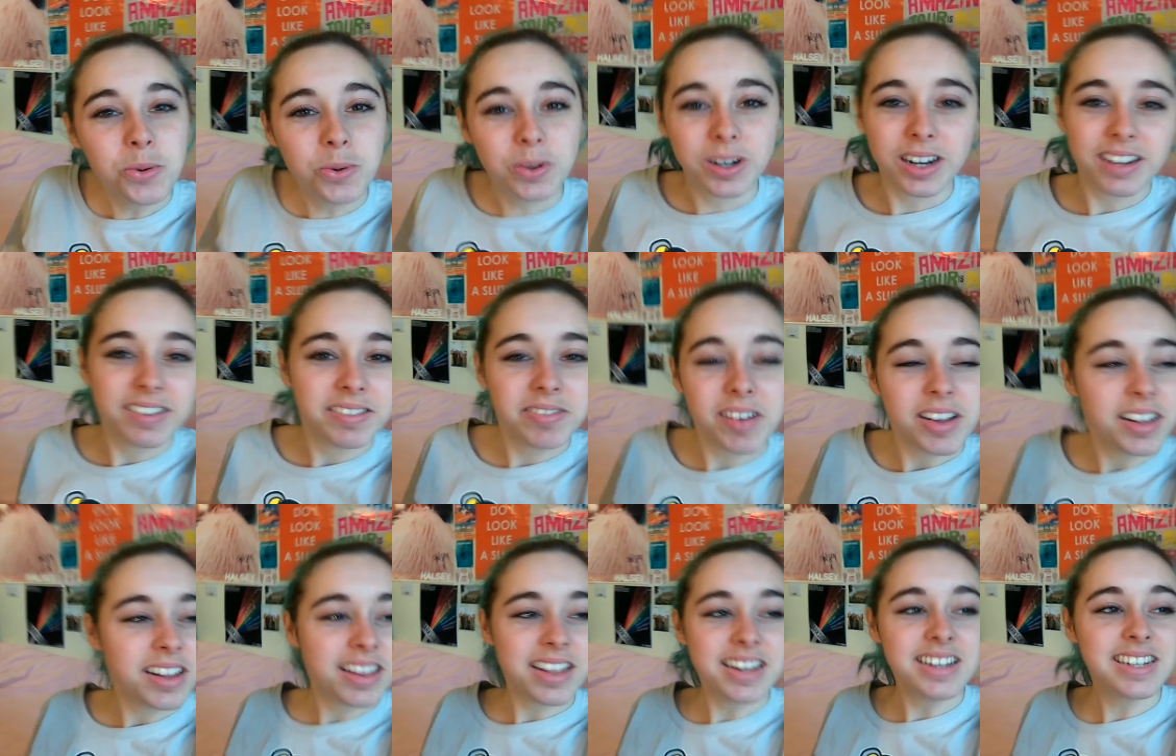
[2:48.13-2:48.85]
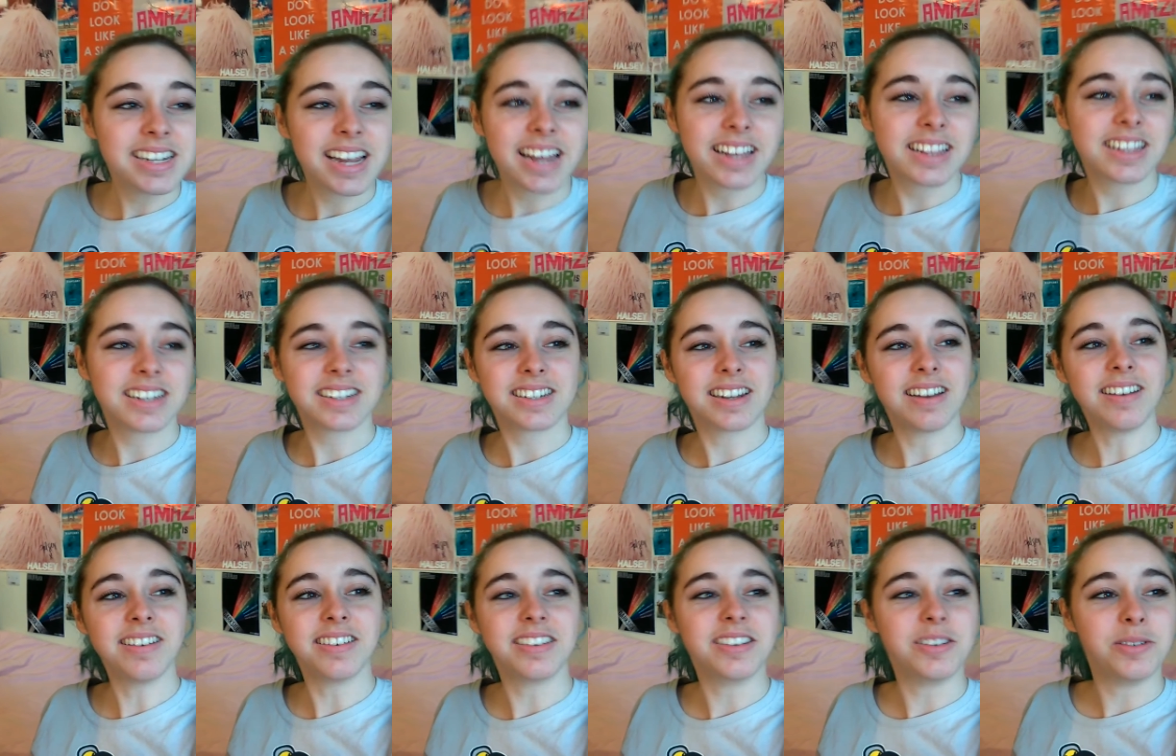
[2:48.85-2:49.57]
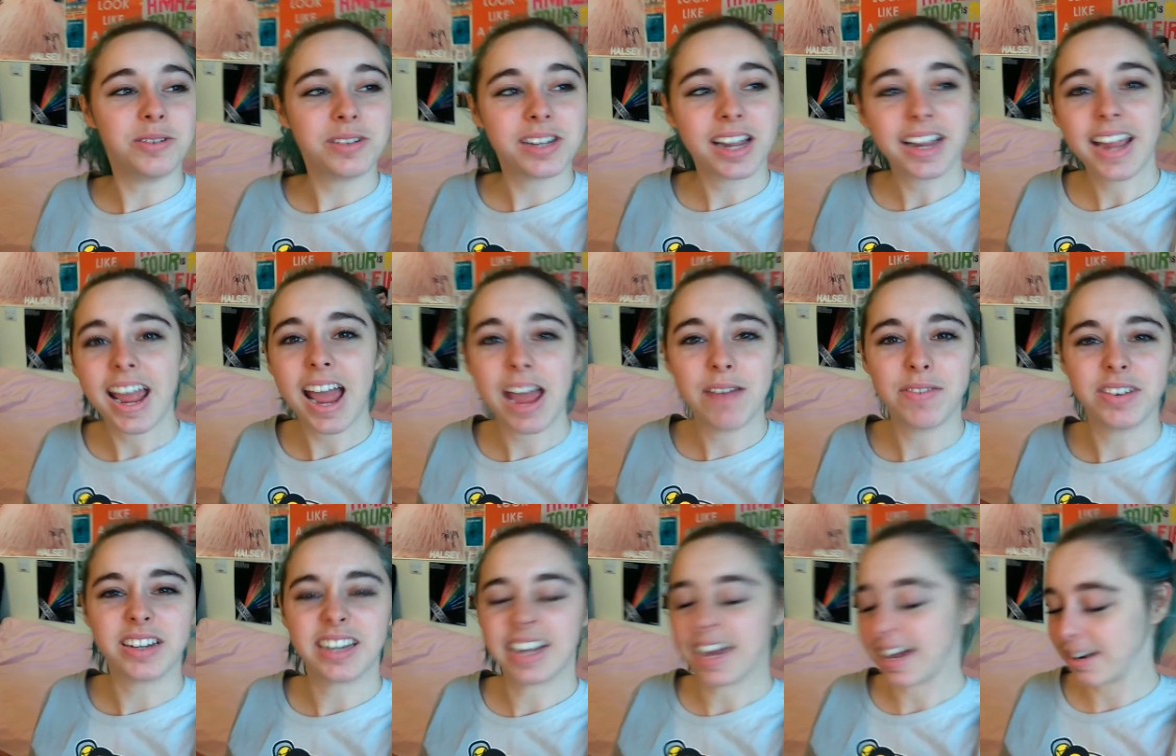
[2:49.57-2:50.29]
Like, rather than saying the sun, you say
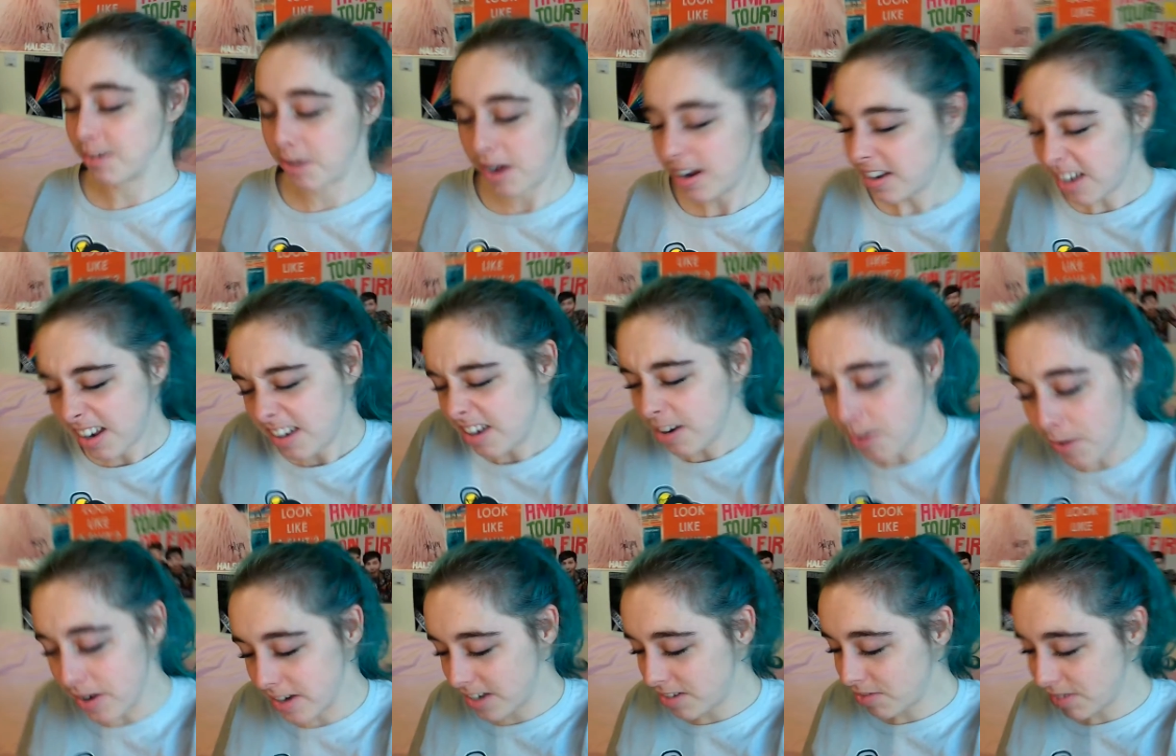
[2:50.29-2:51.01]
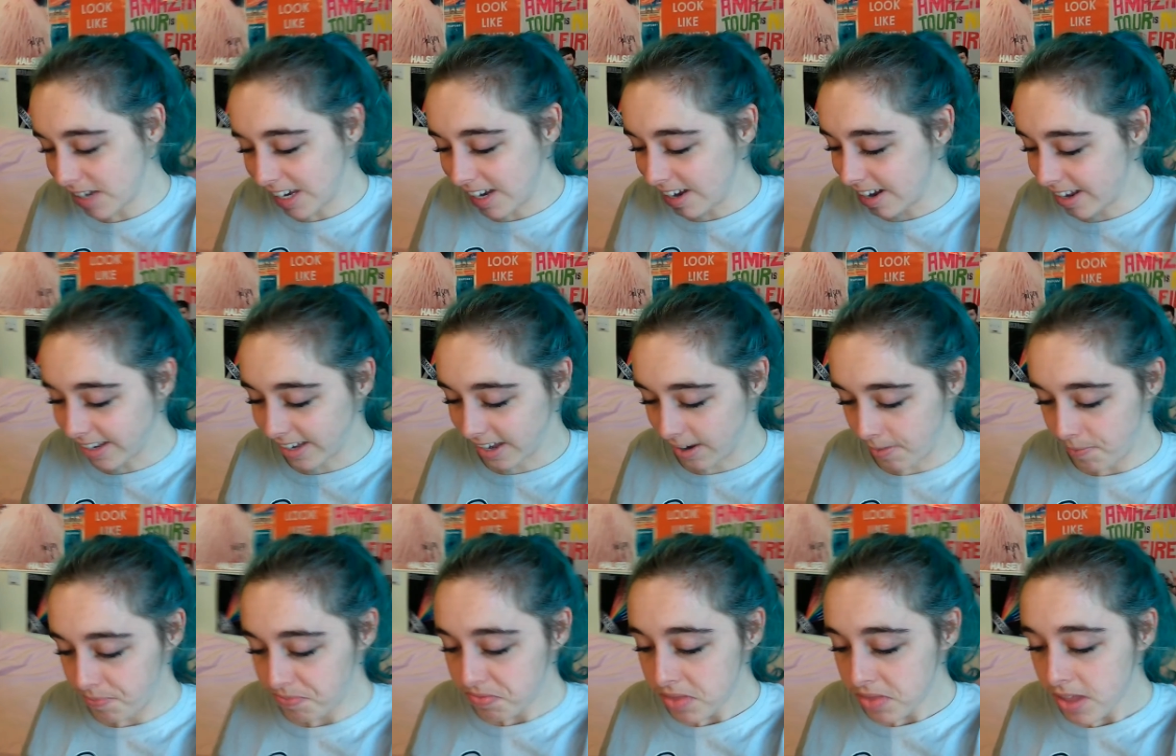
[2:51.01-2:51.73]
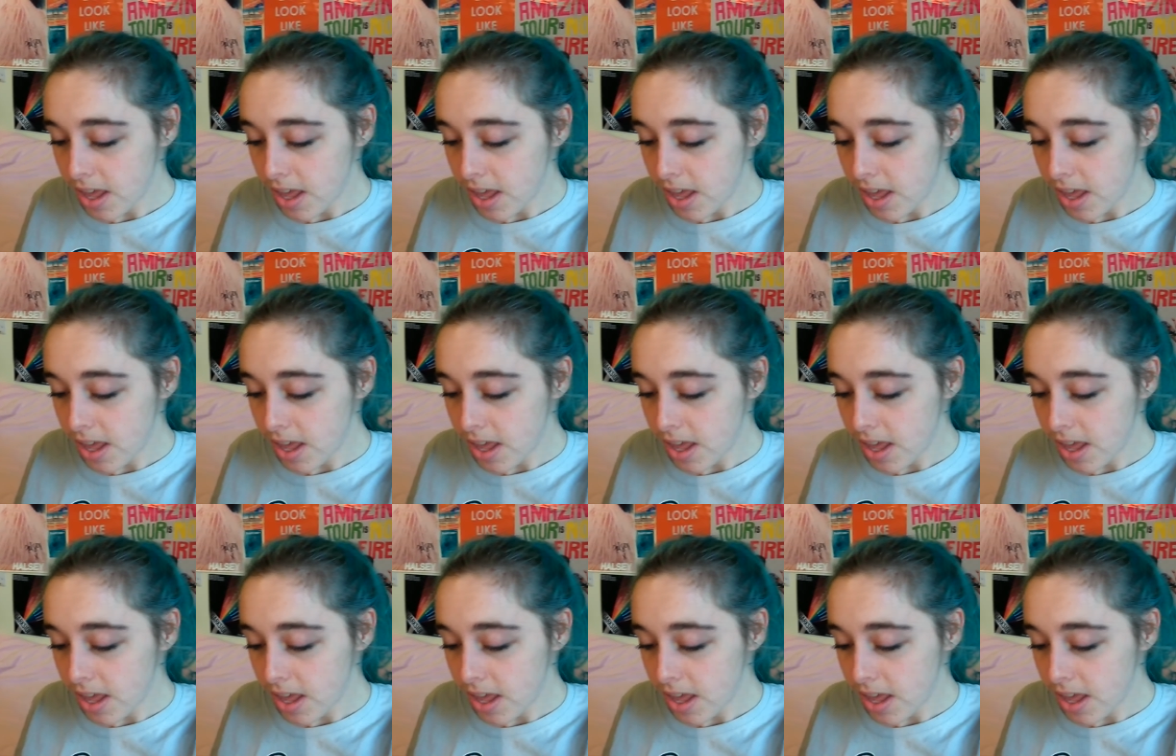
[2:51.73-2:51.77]
heaven candle. I don't know, I just really like it.